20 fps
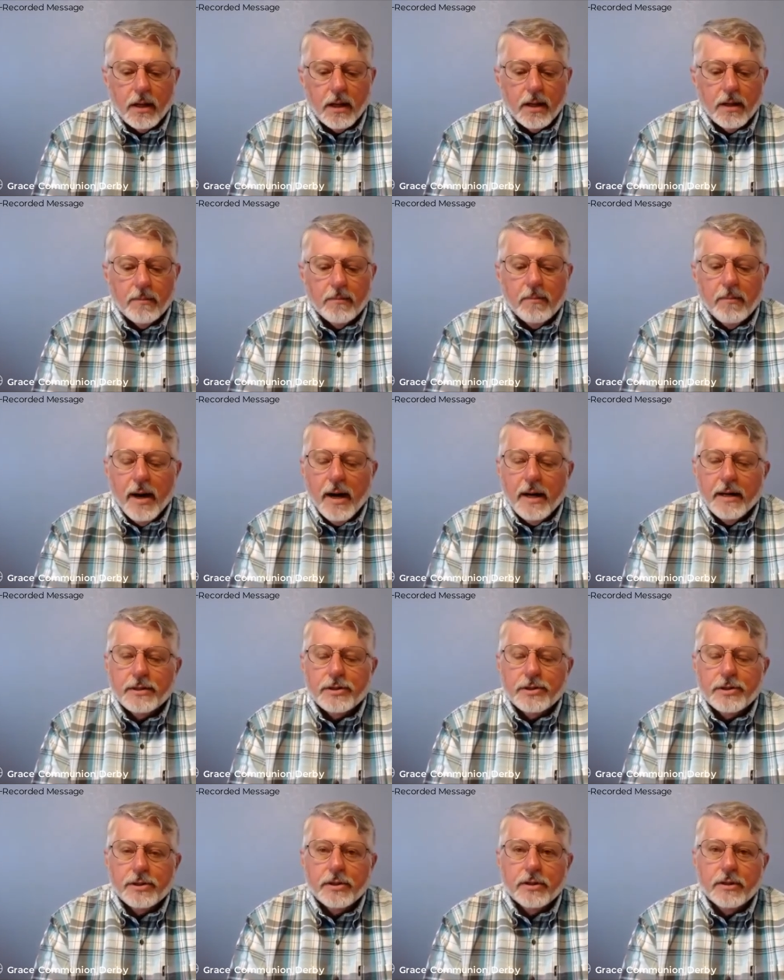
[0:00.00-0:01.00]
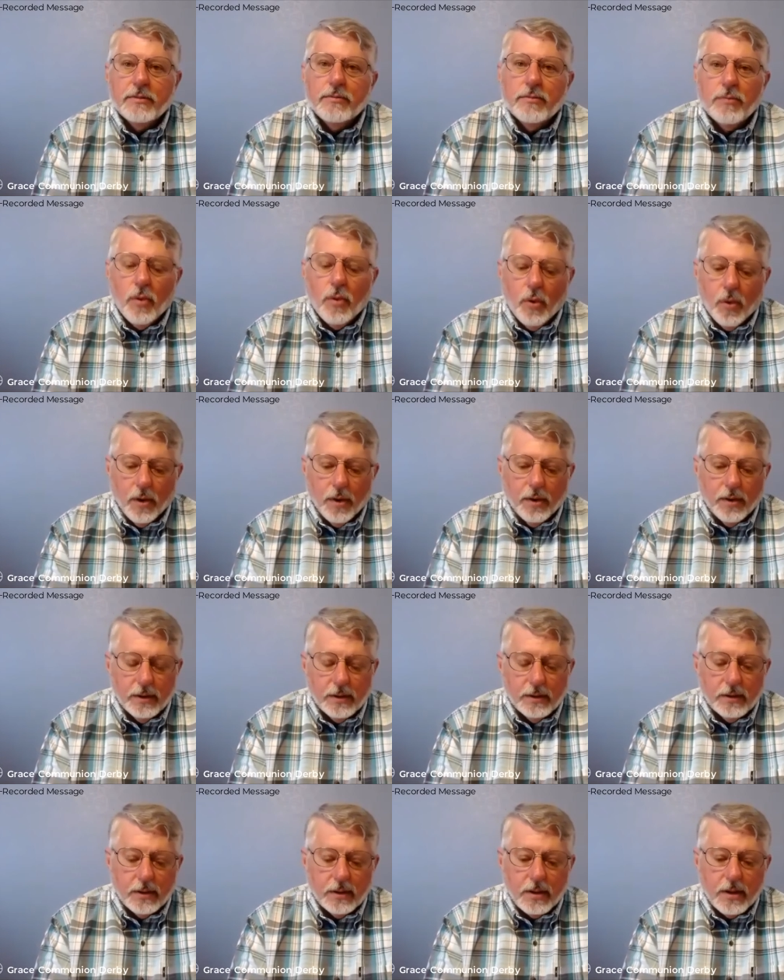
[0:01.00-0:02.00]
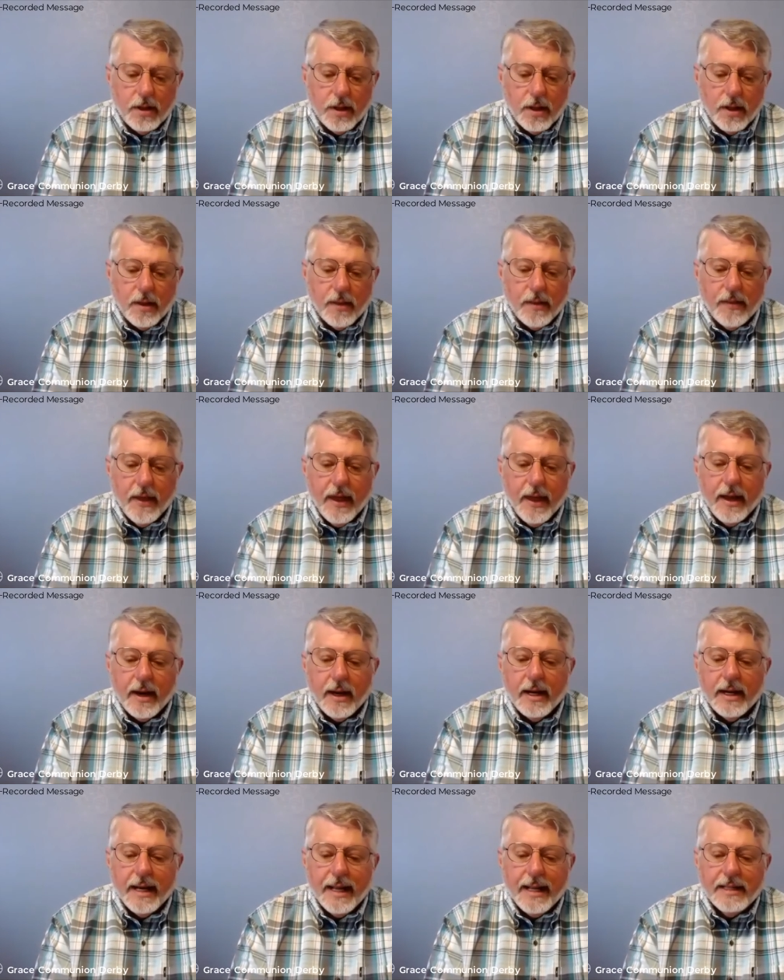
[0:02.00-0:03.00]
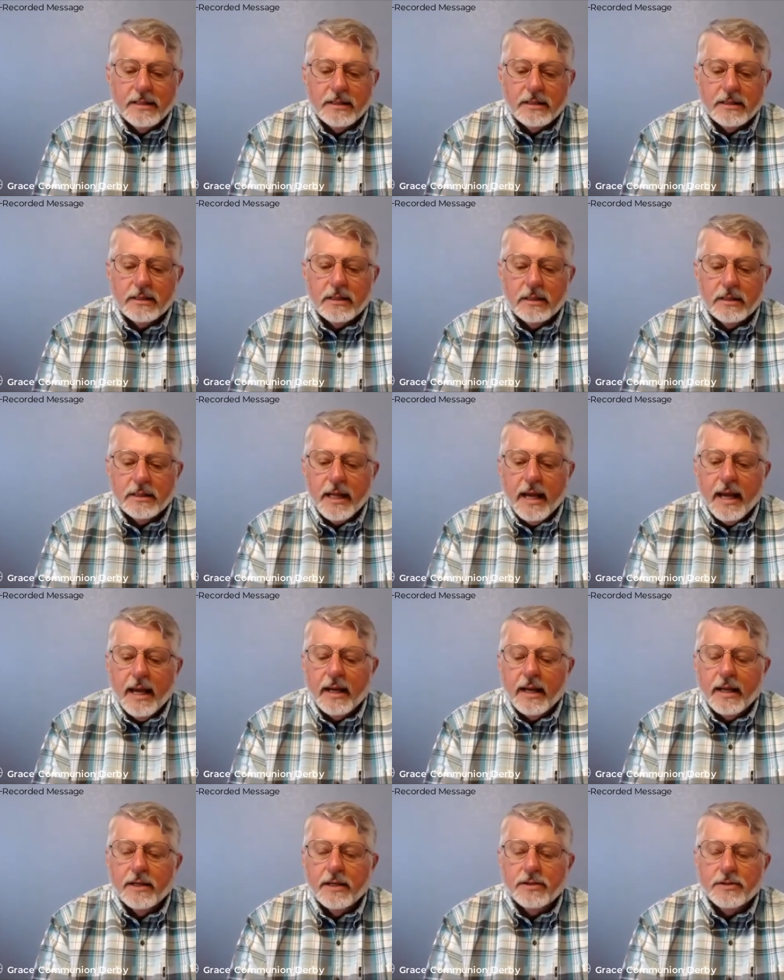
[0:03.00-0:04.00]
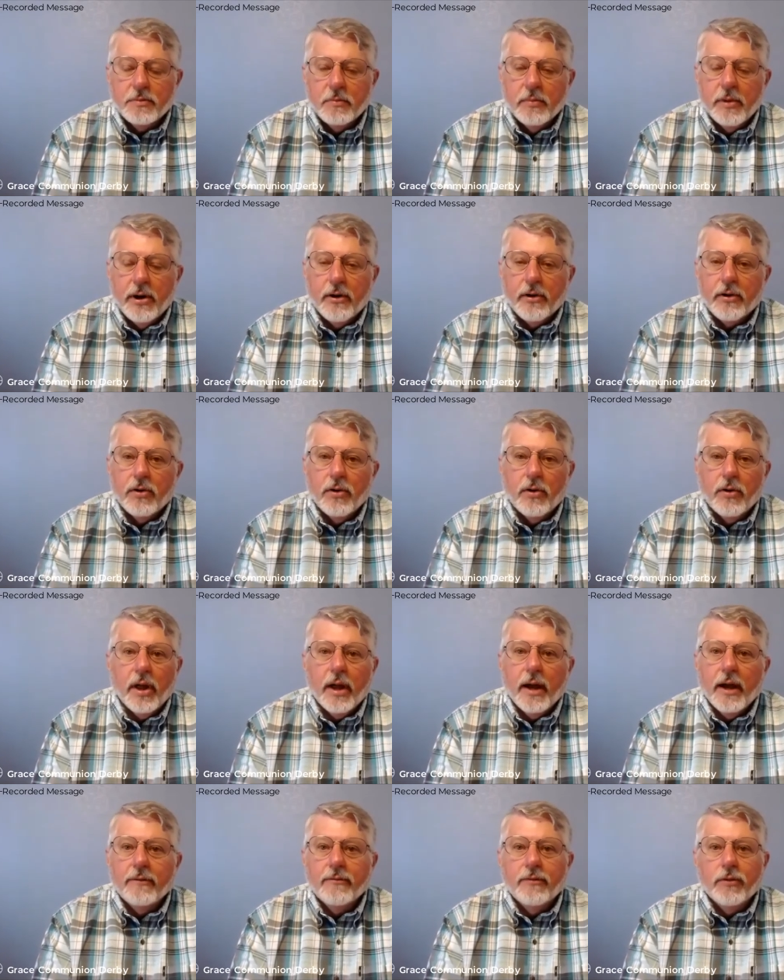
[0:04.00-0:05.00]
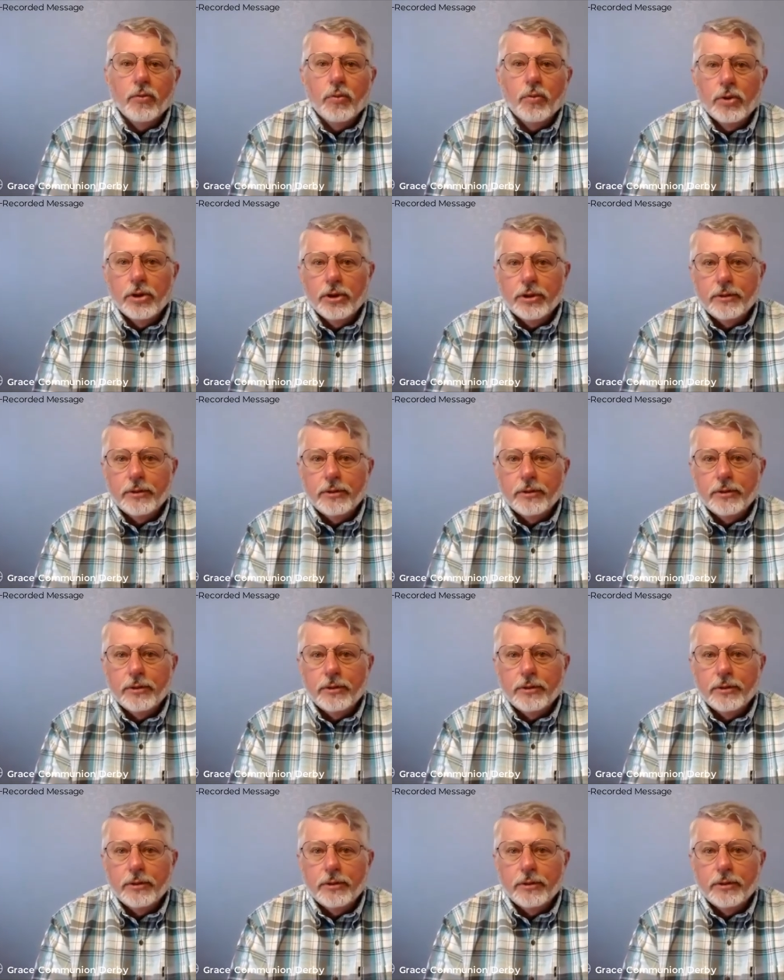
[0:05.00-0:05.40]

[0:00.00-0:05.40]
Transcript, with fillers: much more than an instantaneous miracle ever would.